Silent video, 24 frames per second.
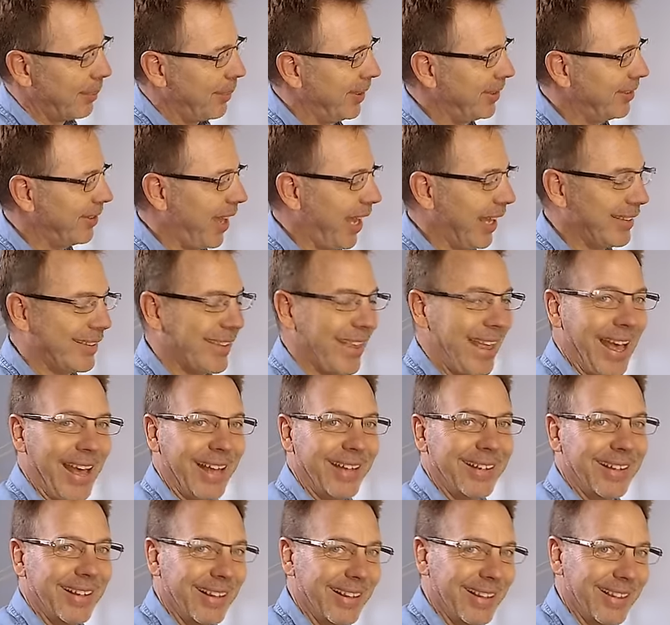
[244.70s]
Besides
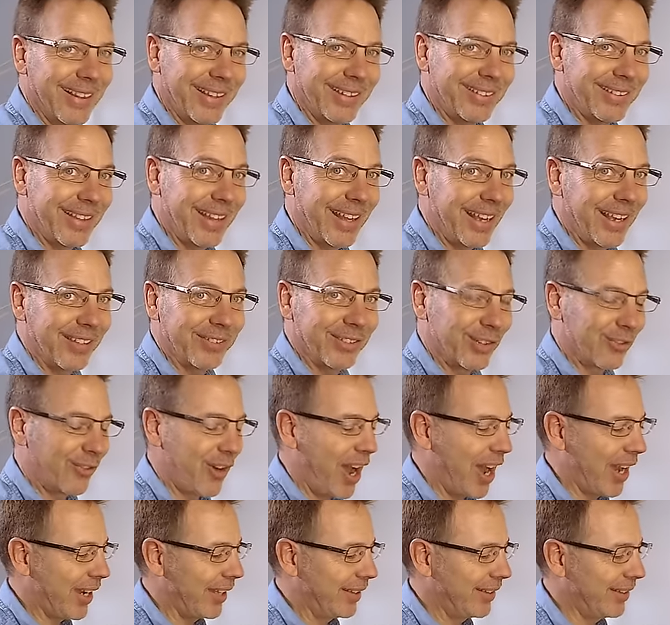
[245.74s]
that, this thing isn't
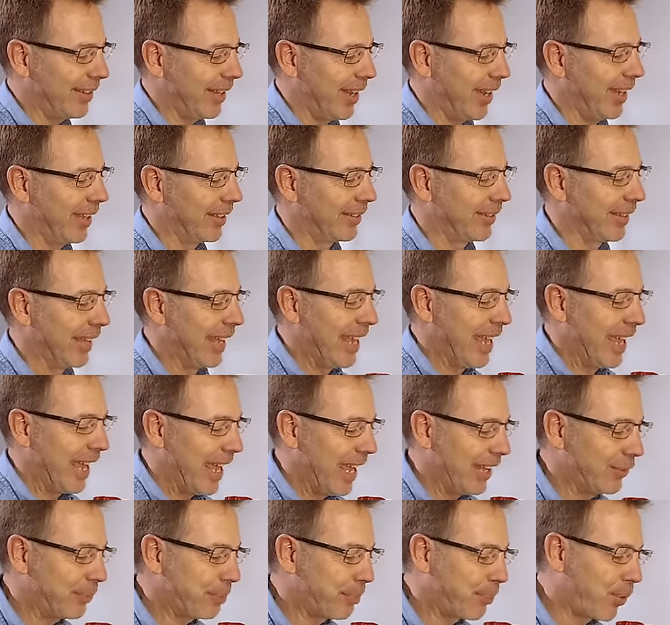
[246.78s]
rocket science.
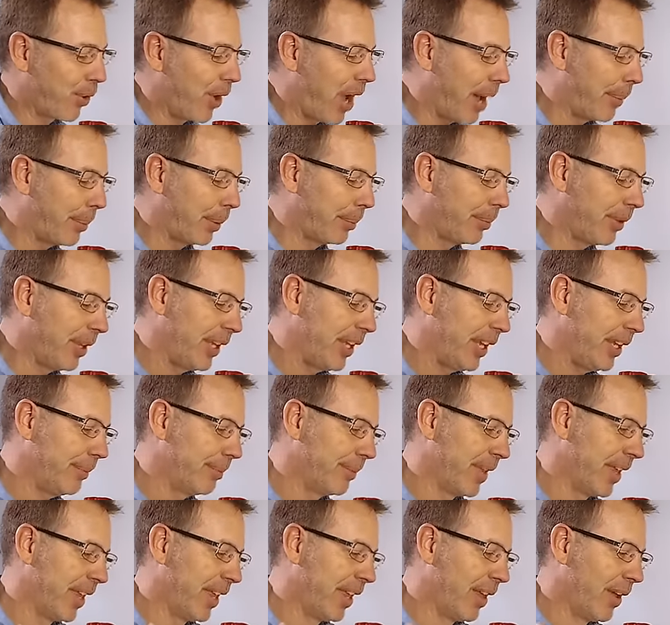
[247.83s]
It's
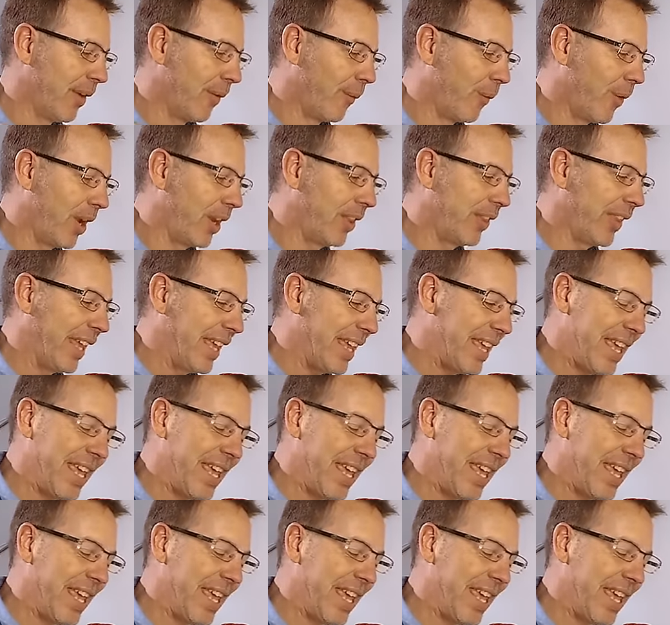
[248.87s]
probably one of the